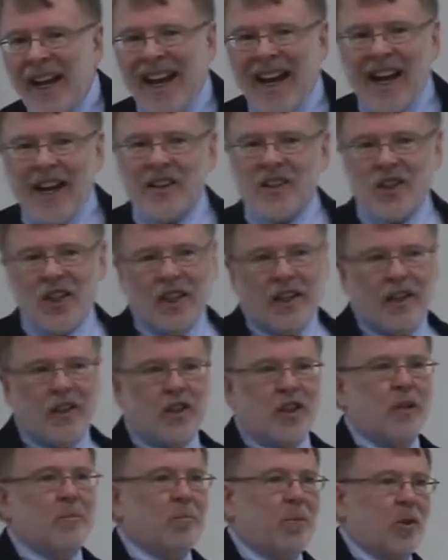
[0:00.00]
Exit is
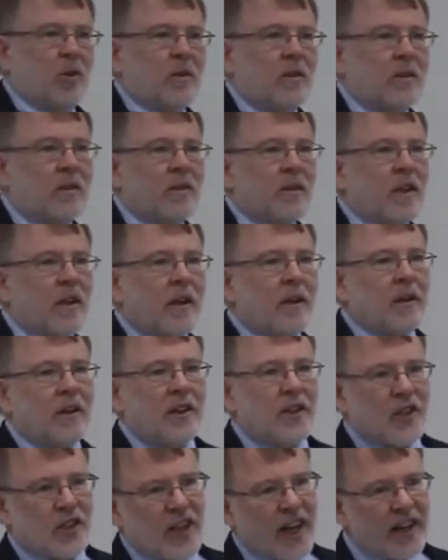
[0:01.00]
simple.
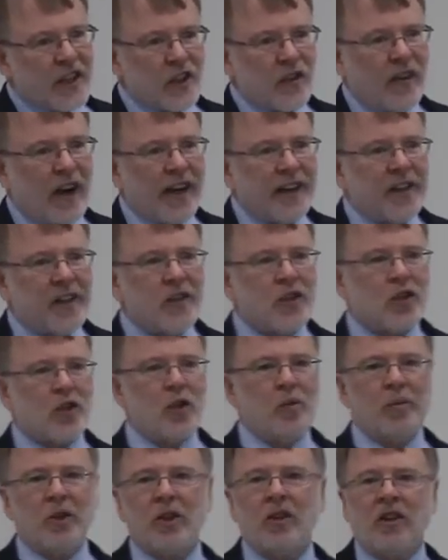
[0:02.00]
Dissatisfied
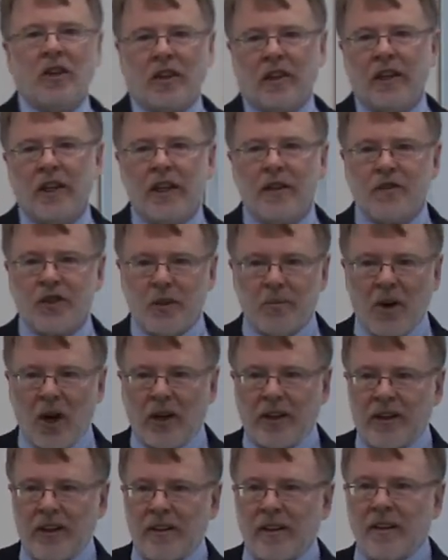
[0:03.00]
consumer leaves the
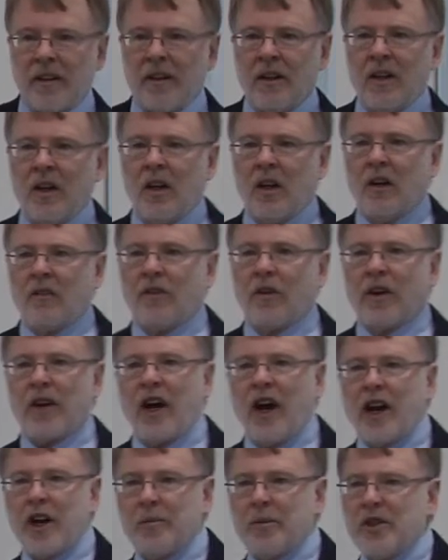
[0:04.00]
market. For
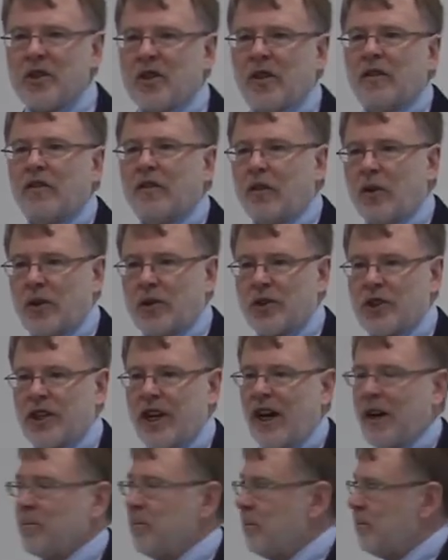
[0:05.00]
economists, full
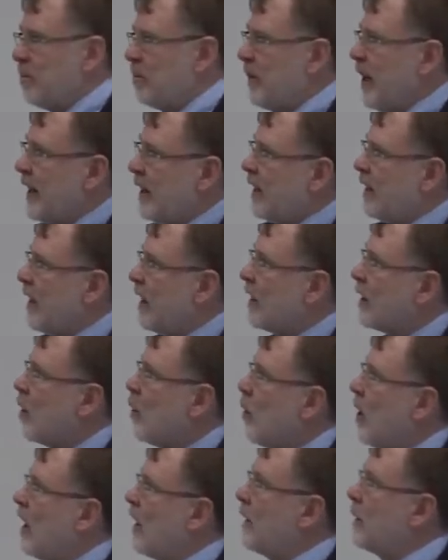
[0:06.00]
stop. And they
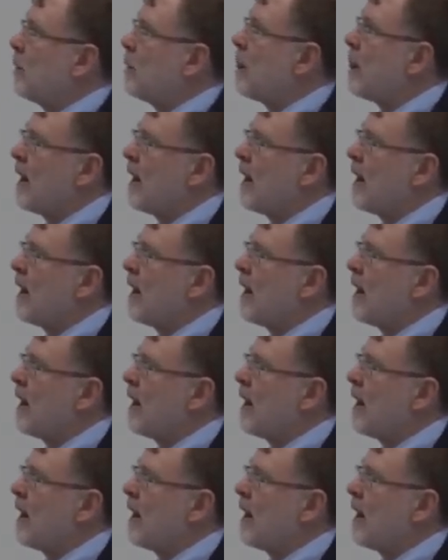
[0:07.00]
go on.